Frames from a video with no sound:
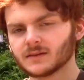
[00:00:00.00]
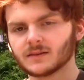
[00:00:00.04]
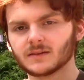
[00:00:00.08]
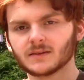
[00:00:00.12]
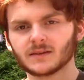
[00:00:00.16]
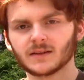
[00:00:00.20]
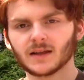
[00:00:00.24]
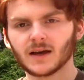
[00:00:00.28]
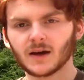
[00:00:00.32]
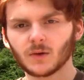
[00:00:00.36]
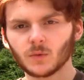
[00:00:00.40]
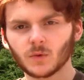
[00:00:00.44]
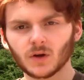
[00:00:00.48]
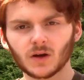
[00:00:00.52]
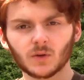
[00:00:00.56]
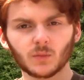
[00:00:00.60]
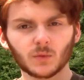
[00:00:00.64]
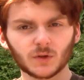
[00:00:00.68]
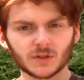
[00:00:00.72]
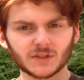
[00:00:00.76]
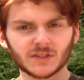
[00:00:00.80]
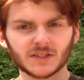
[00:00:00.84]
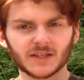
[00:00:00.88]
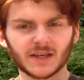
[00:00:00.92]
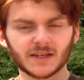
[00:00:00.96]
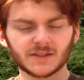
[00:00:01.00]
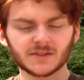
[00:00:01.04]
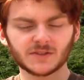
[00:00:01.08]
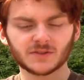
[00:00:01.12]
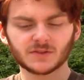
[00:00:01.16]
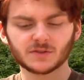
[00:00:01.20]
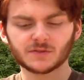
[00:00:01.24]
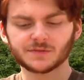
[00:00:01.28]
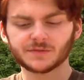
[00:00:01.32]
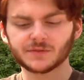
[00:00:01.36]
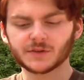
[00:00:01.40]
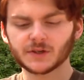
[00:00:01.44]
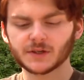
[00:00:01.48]
Now what I want to get
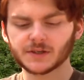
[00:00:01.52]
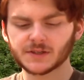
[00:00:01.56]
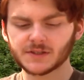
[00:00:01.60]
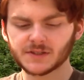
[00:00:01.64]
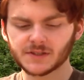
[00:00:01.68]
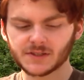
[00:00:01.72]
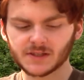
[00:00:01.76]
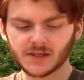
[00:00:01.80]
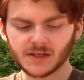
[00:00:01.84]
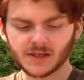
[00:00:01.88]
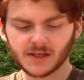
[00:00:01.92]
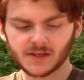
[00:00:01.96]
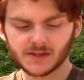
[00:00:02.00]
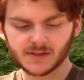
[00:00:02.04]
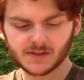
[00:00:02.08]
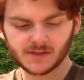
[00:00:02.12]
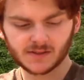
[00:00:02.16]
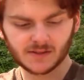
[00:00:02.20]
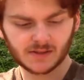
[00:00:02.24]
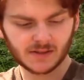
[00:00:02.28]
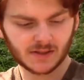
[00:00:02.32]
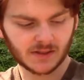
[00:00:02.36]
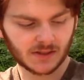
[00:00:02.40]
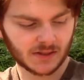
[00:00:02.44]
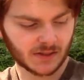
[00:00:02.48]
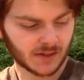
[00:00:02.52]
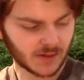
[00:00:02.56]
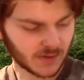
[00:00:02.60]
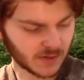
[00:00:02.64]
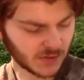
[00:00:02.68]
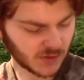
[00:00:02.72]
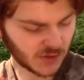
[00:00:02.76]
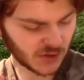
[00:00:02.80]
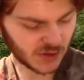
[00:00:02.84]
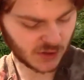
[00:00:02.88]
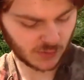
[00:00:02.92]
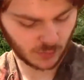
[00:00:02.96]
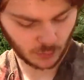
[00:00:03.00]
into first is the
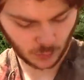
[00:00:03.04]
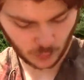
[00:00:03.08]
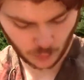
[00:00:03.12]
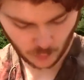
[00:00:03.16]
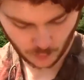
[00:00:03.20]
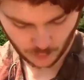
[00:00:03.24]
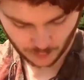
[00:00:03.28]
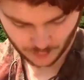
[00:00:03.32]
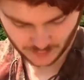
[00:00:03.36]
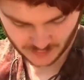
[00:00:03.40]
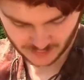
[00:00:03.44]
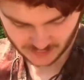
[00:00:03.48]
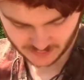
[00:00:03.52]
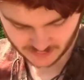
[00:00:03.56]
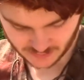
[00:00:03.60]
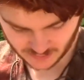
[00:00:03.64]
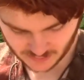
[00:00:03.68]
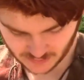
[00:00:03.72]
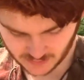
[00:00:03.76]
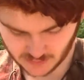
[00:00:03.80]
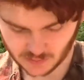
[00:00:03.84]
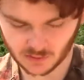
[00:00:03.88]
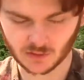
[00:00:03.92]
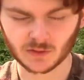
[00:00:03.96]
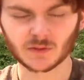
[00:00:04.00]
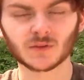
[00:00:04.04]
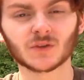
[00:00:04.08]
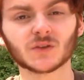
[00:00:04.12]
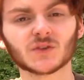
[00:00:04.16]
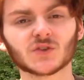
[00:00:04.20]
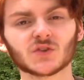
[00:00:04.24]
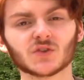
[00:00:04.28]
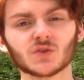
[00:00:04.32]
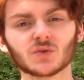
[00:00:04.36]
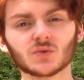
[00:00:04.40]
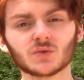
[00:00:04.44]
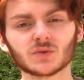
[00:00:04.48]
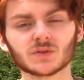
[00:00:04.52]
small pieces on the
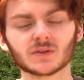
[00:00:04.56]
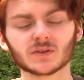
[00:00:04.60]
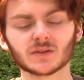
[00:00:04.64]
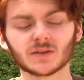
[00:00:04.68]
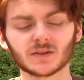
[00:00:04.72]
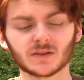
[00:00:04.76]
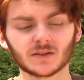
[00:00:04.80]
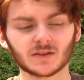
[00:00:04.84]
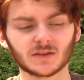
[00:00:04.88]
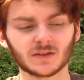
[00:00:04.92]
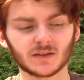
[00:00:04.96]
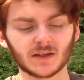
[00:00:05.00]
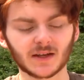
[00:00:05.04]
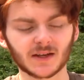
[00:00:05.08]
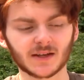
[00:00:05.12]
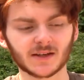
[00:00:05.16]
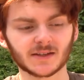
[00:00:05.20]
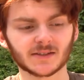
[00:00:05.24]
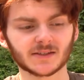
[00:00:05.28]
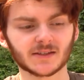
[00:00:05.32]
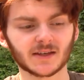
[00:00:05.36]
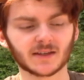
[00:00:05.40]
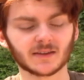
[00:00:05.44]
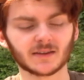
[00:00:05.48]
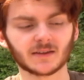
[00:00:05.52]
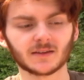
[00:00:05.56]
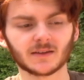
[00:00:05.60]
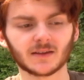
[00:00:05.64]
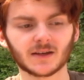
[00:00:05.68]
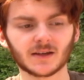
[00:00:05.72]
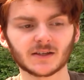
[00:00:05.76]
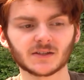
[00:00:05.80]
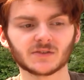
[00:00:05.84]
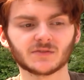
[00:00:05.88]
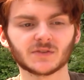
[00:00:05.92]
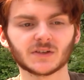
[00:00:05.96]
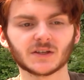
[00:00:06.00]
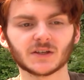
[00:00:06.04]
suit. Like I said in the
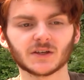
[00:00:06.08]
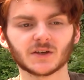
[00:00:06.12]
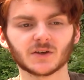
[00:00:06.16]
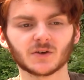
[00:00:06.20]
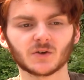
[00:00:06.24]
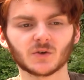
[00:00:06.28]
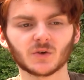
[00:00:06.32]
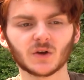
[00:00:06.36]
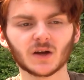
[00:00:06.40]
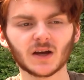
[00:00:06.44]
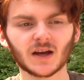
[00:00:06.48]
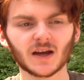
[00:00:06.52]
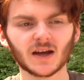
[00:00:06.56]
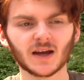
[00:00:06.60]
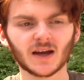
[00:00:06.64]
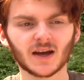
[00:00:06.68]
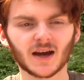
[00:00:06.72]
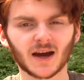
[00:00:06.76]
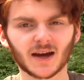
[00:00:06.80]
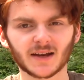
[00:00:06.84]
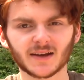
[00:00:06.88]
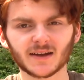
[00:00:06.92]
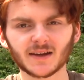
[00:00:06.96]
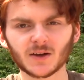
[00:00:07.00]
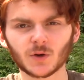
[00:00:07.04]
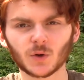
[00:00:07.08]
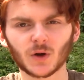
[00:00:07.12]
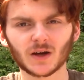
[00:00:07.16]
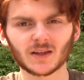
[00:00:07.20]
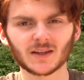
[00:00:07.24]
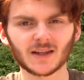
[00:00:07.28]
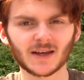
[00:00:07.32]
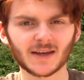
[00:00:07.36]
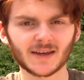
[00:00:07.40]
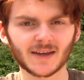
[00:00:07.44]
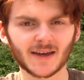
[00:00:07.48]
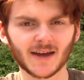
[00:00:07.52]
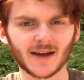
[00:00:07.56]
last video, I didn't quite
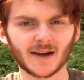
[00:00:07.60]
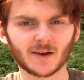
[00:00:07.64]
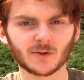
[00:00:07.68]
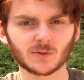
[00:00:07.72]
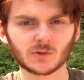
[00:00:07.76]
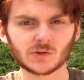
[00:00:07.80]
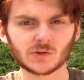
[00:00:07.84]
like how